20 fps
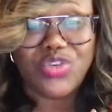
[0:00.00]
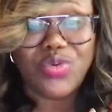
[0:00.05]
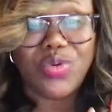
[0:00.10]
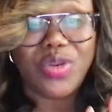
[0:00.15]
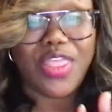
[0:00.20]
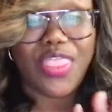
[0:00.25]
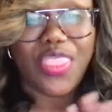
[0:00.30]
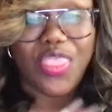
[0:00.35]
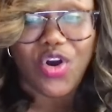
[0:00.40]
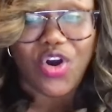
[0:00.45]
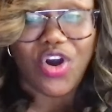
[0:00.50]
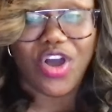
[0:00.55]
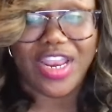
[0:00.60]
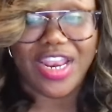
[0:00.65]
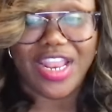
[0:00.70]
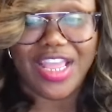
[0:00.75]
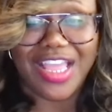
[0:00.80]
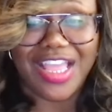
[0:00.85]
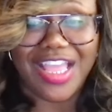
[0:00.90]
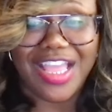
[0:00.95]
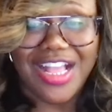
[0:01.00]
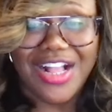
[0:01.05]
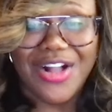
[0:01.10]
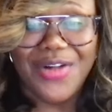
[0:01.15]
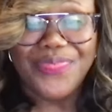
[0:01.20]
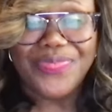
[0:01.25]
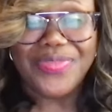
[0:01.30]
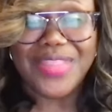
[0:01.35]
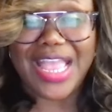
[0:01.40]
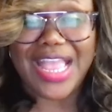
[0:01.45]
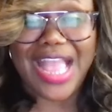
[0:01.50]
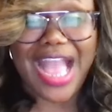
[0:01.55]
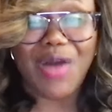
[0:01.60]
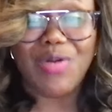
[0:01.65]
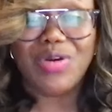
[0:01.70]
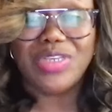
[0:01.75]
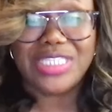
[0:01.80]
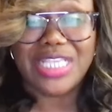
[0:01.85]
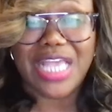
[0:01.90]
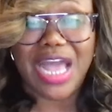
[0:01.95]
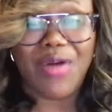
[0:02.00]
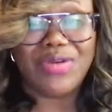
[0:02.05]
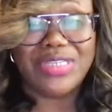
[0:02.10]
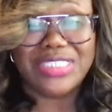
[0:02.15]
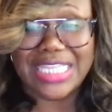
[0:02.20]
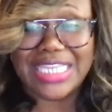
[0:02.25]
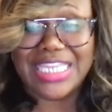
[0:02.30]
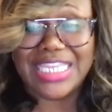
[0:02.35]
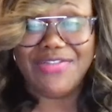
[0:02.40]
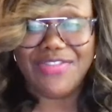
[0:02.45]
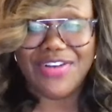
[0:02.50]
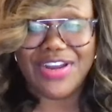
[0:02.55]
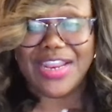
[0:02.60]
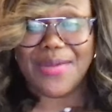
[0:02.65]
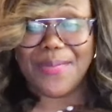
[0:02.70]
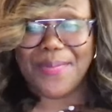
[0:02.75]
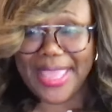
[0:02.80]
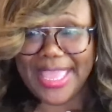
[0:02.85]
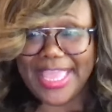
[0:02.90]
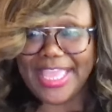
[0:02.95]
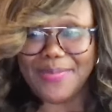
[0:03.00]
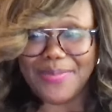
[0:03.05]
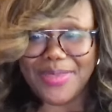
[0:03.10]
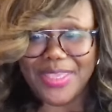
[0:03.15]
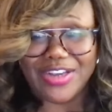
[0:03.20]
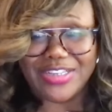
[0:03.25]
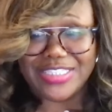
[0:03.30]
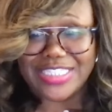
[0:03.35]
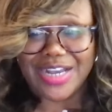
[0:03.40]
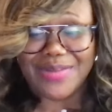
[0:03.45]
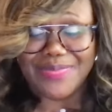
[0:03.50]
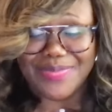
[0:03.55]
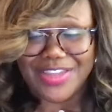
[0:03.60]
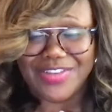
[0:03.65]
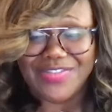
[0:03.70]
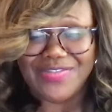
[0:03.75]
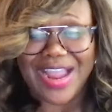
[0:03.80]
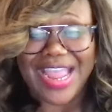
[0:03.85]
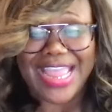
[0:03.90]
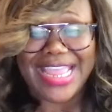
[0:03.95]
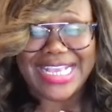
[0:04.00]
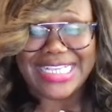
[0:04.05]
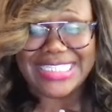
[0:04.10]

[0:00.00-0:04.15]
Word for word: You would have thought like I was, I was delivering a baby or something, right?